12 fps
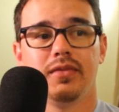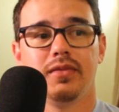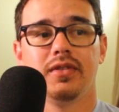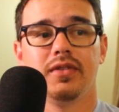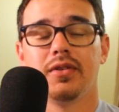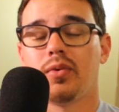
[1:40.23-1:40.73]

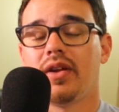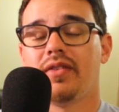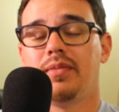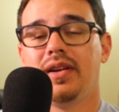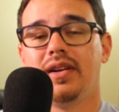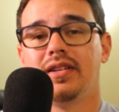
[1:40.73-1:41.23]
the ref
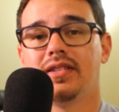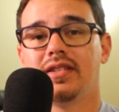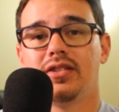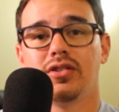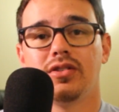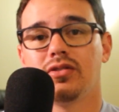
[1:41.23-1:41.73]
made a
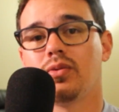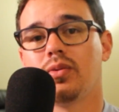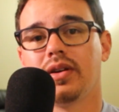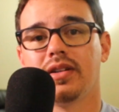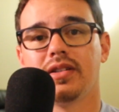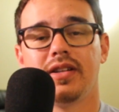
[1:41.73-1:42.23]
decision, so we're going
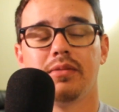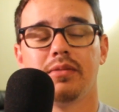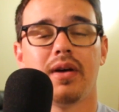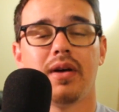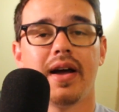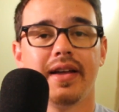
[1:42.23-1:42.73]
to stick
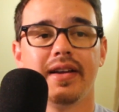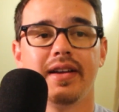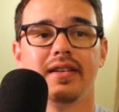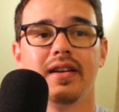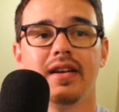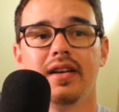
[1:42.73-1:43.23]
by it
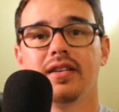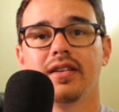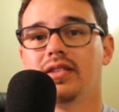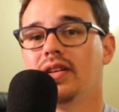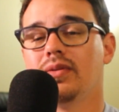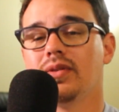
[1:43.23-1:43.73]
because
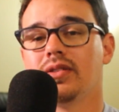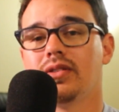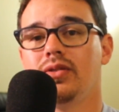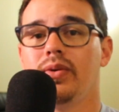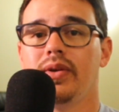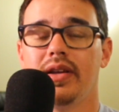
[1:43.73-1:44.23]
he was
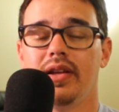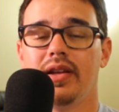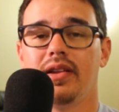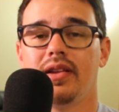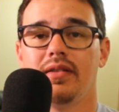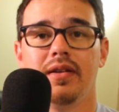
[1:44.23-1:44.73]
doing it
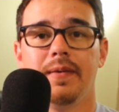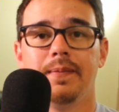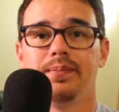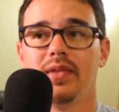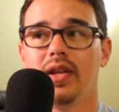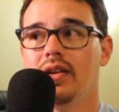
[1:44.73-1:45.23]
in,
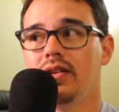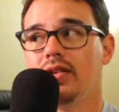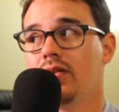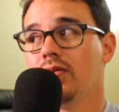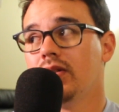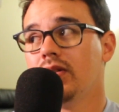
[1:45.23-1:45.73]
you know,